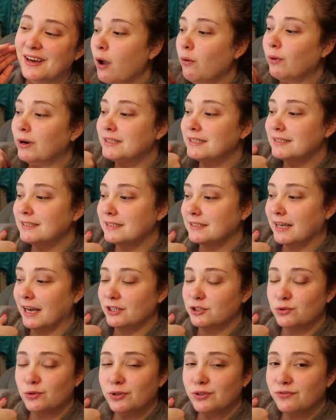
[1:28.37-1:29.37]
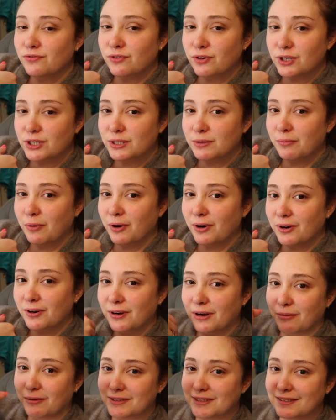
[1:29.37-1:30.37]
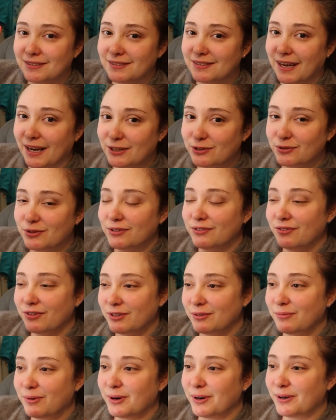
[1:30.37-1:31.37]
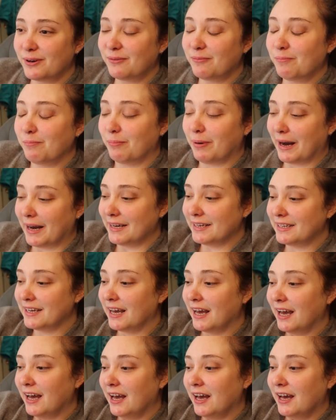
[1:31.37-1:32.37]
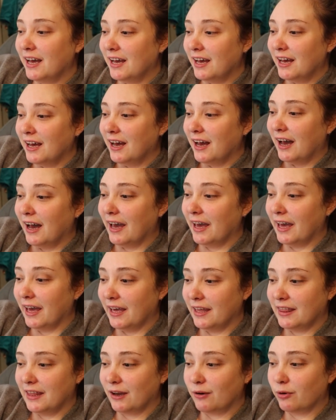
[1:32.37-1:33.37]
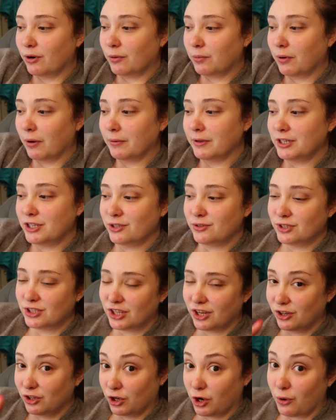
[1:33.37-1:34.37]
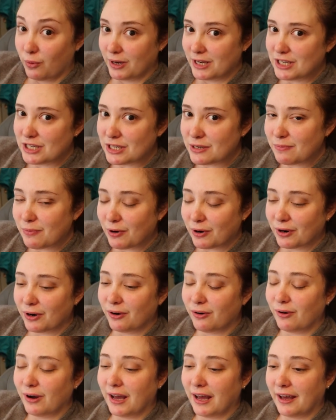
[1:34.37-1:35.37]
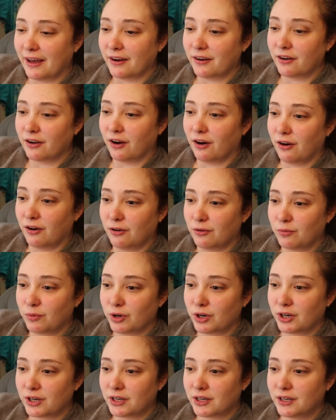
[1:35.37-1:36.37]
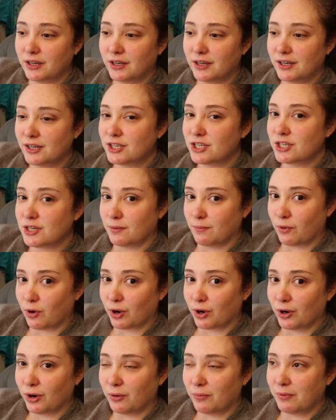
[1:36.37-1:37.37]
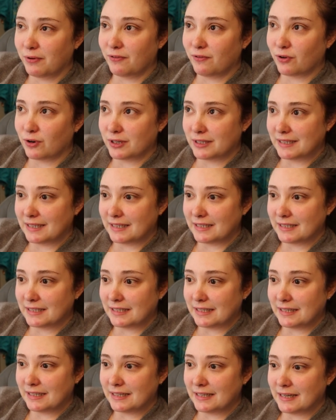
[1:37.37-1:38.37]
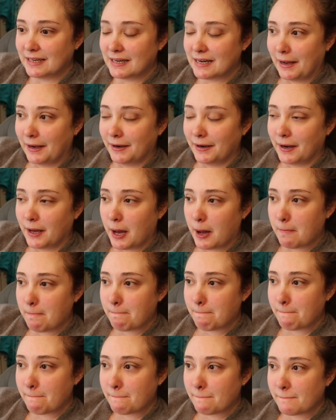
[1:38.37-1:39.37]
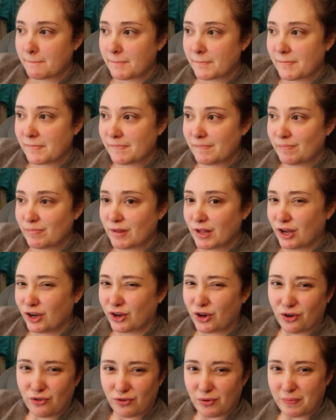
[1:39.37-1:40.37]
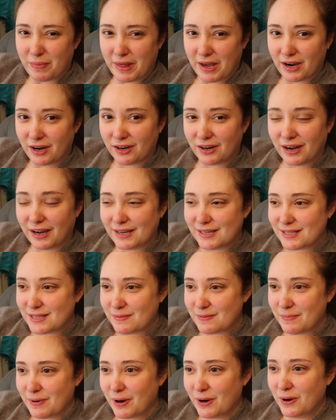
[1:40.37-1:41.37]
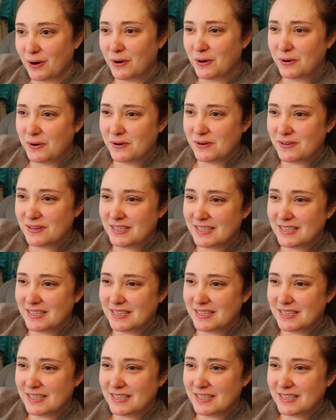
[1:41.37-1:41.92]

I wasn't scheduled for tomorrow. I wasn't scheduled for tomorrow, but I think what I'll probably do is I'll go in tomorrow and I'll work tomorrow before D&D and um, go from there, I suppose.